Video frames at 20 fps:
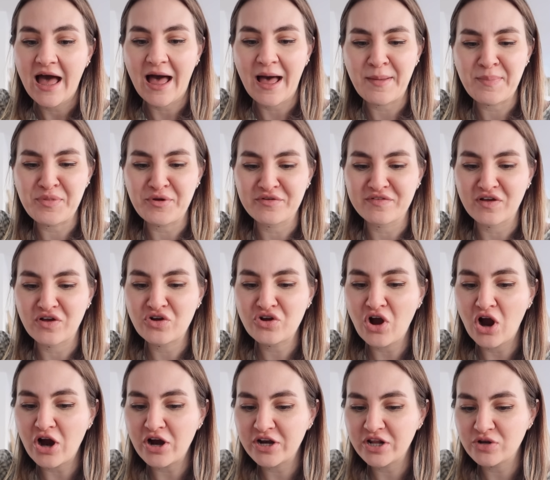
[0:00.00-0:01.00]
There's a
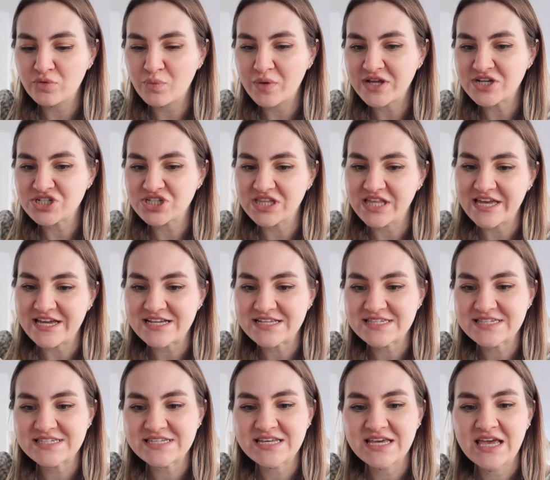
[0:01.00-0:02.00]
garden wish
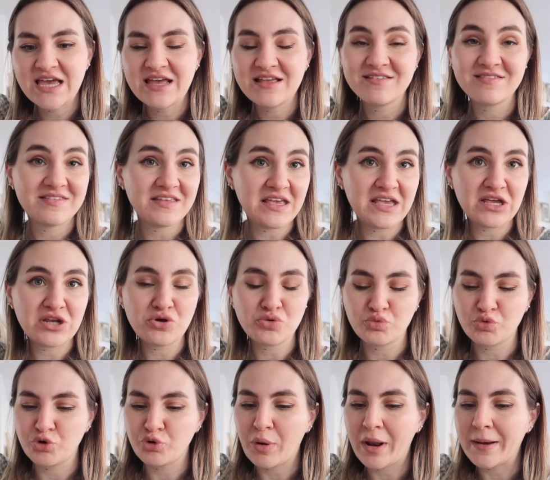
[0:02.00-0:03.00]
list, seed,
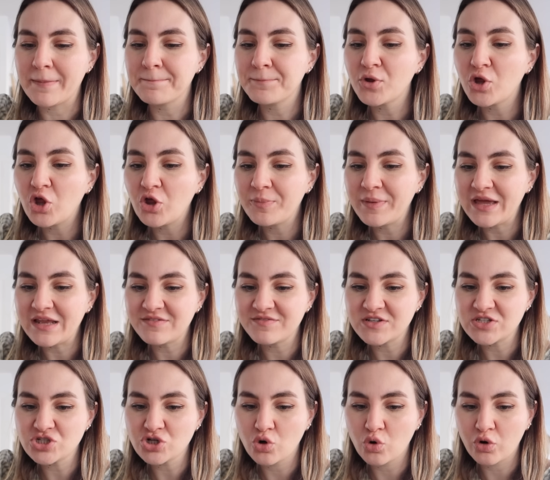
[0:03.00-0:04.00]
root, and bulb
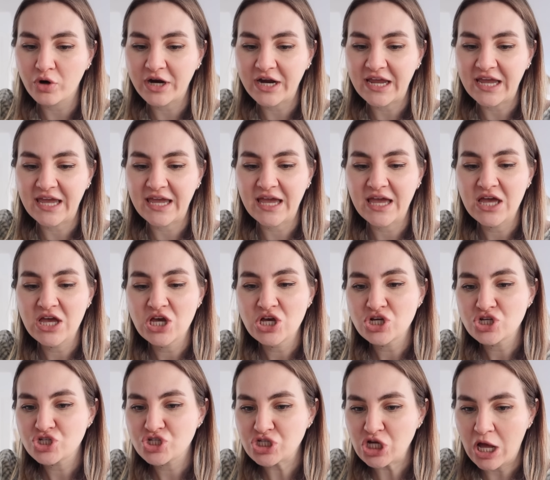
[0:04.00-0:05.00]
inventory,
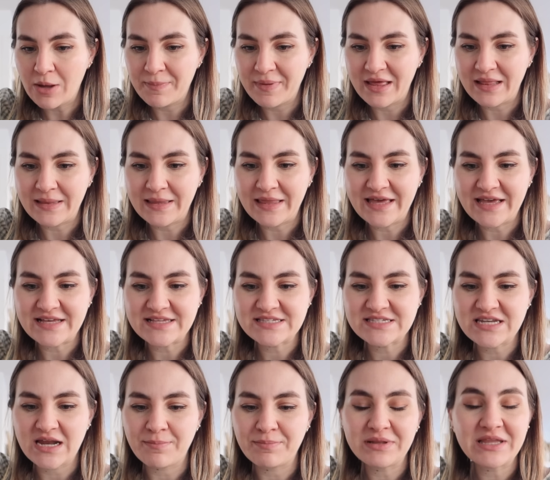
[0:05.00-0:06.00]
shopping
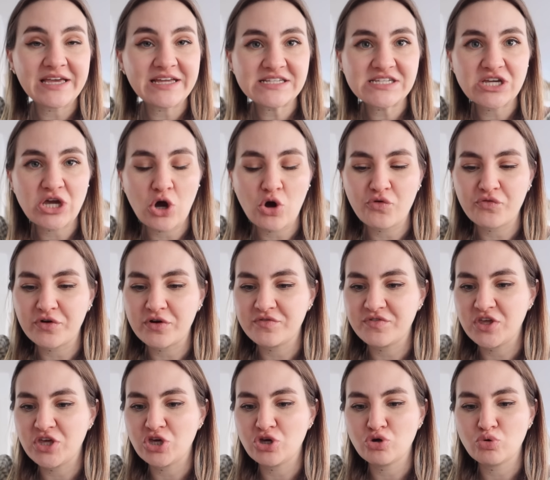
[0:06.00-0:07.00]
list, planting
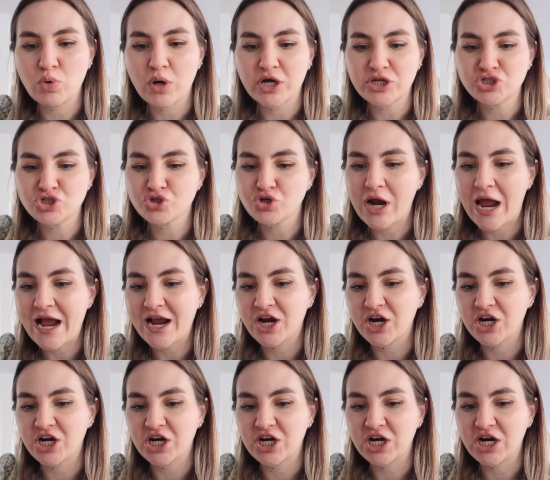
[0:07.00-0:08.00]
overview, a
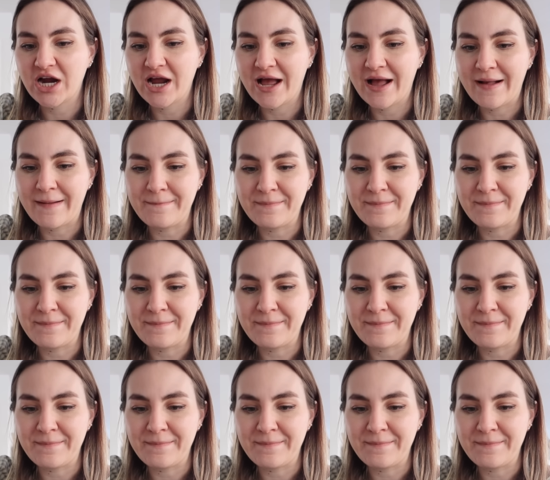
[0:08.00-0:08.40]
tracker.